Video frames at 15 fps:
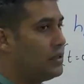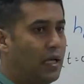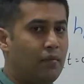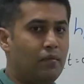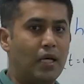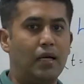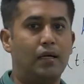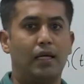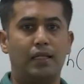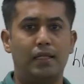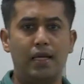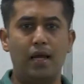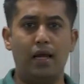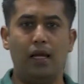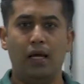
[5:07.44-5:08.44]
time delta
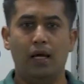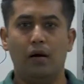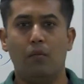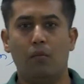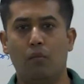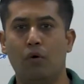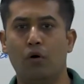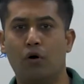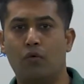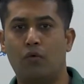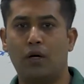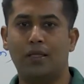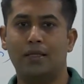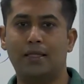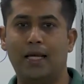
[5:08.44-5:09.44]
T, more
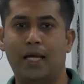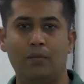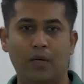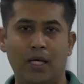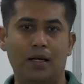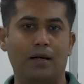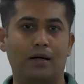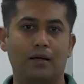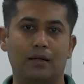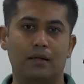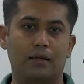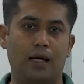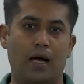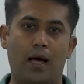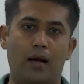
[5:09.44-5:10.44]
water came in
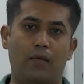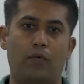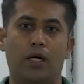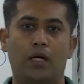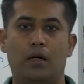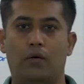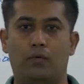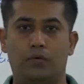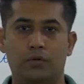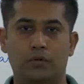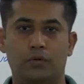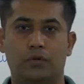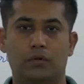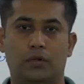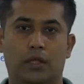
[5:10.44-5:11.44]
than went out,
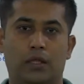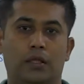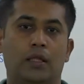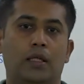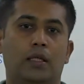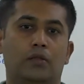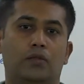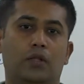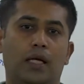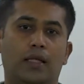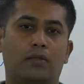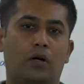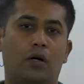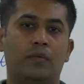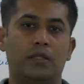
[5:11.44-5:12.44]
right? So that's
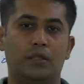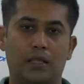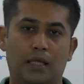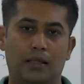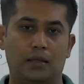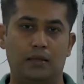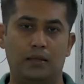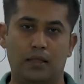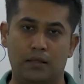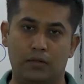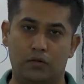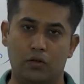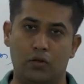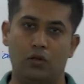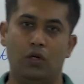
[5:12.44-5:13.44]
common sense. And
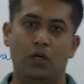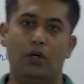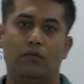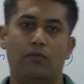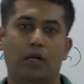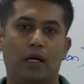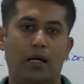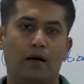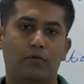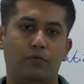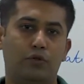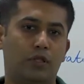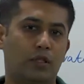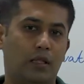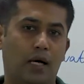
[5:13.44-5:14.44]
so we'll now
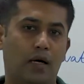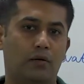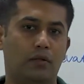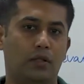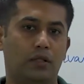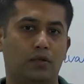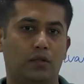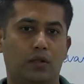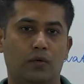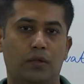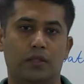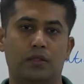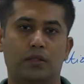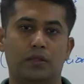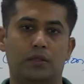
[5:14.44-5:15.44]
put it down into
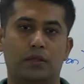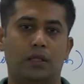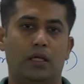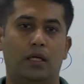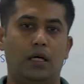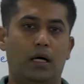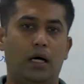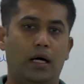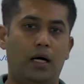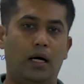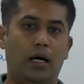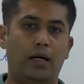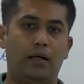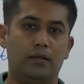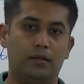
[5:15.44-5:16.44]
equations uh,
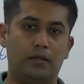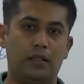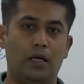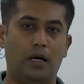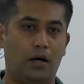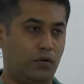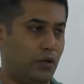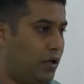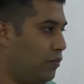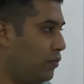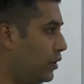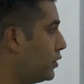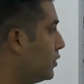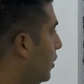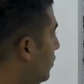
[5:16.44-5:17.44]
and see how that
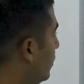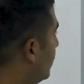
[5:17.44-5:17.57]
works out.